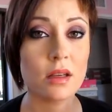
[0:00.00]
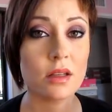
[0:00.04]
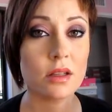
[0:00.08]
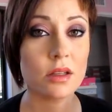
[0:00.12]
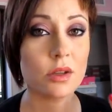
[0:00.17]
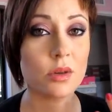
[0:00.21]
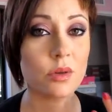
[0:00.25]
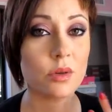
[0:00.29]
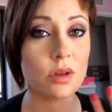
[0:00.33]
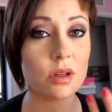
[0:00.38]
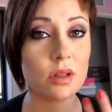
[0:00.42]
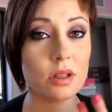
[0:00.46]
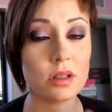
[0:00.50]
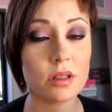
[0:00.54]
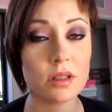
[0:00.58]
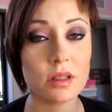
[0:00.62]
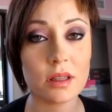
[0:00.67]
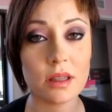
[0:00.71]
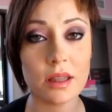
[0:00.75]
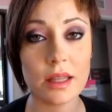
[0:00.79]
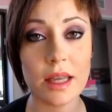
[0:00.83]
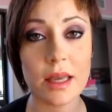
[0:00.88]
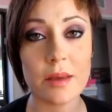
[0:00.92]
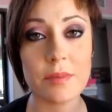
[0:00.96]
your
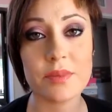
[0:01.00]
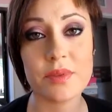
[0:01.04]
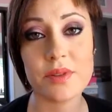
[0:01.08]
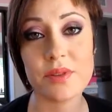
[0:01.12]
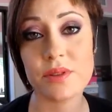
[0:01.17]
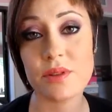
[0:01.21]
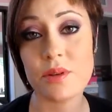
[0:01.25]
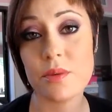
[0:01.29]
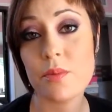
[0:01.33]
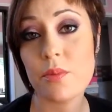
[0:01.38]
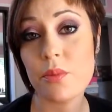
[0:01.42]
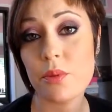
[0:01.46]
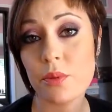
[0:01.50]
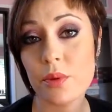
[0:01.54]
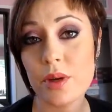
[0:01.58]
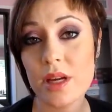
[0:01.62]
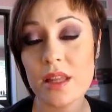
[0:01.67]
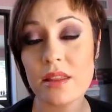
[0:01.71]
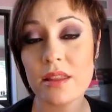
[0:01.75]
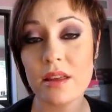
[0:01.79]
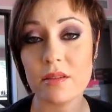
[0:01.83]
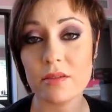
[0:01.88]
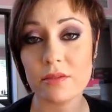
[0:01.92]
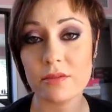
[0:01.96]
lips to
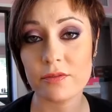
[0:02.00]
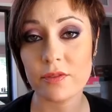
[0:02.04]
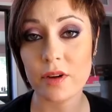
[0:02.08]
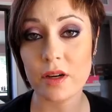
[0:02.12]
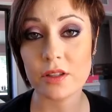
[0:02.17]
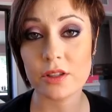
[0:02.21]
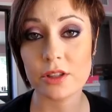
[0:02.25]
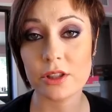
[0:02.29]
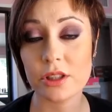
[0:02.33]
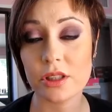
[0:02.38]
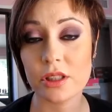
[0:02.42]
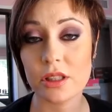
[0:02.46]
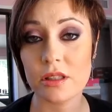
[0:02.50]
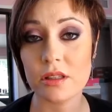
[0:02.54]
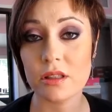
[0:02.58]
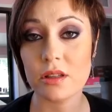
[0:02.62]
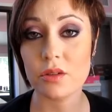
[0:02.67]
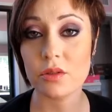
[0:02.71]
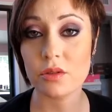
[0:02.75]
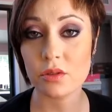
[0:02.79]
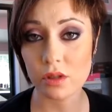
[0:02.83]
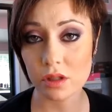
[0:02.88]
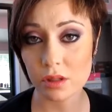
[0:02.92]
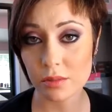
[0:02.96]
breathe and
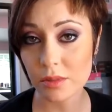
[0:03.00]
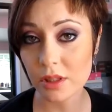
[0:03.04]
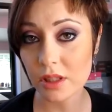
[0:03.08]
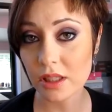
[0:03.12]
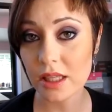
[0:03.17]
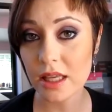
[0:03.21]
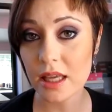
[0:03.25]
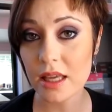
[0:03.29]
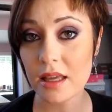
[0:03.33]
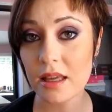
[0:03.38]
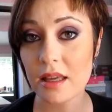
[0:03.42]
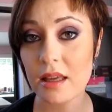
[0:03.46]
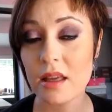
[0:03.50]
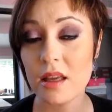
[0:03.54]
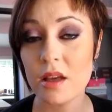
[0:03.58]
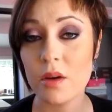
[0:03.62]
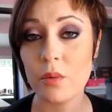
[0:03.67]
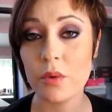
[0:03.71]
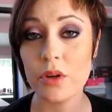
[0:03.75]
function normally.